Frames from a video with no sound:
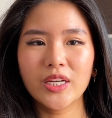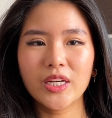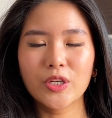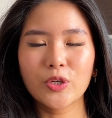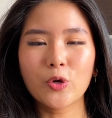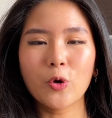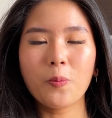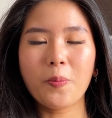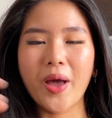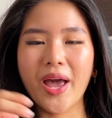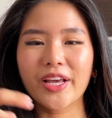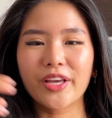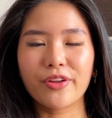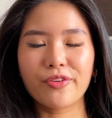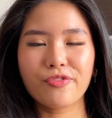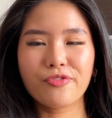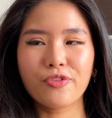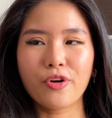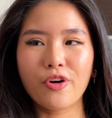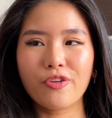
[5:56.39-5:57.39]
go back and
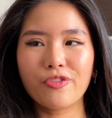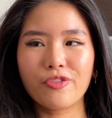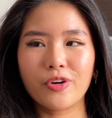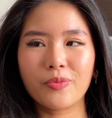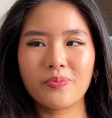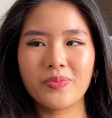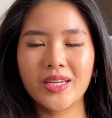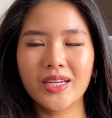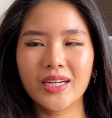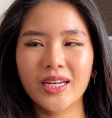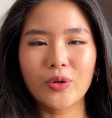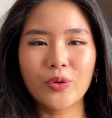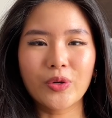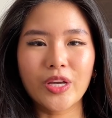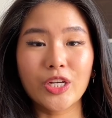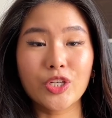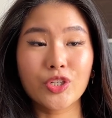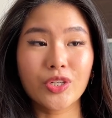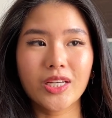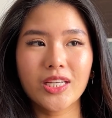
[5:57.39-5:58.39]
forth on being like,
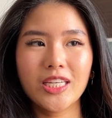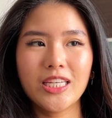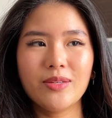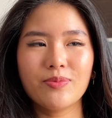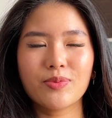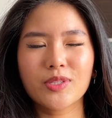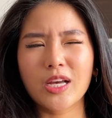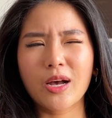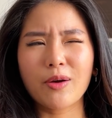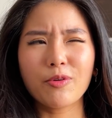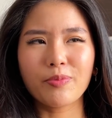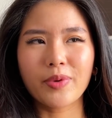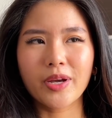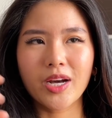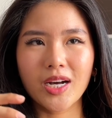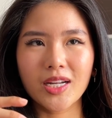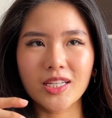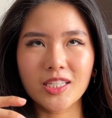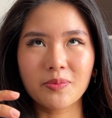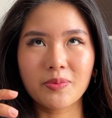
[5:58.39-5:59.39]
okay, should I keep some of my
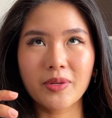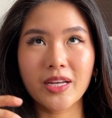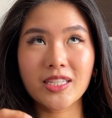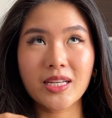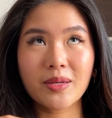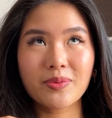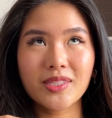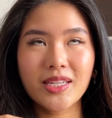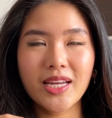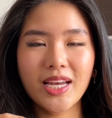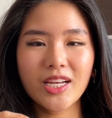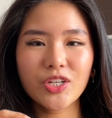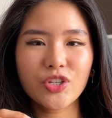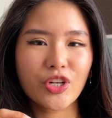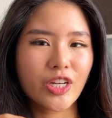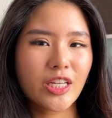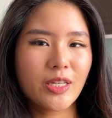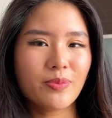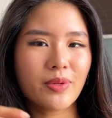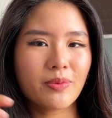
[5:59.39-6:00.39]
art supplies upstairs, should I
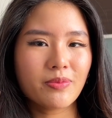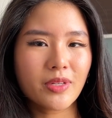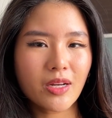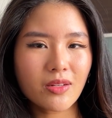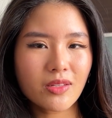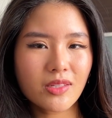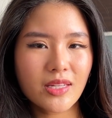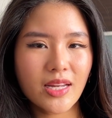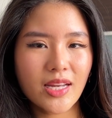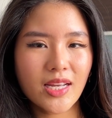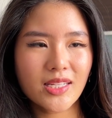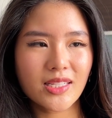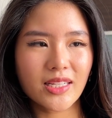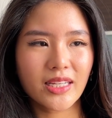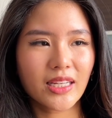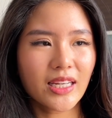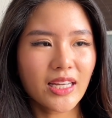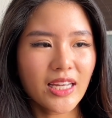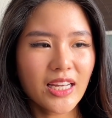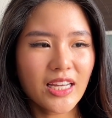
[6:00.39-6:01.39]
keep them downstairs,
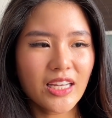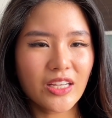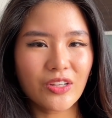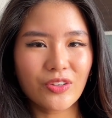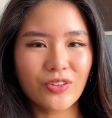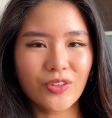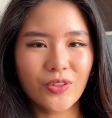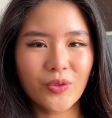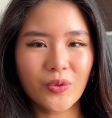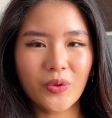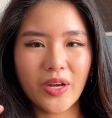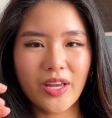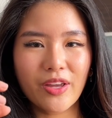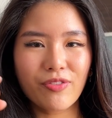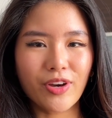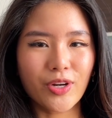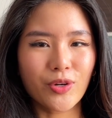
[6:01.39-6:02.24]
like, you know, if I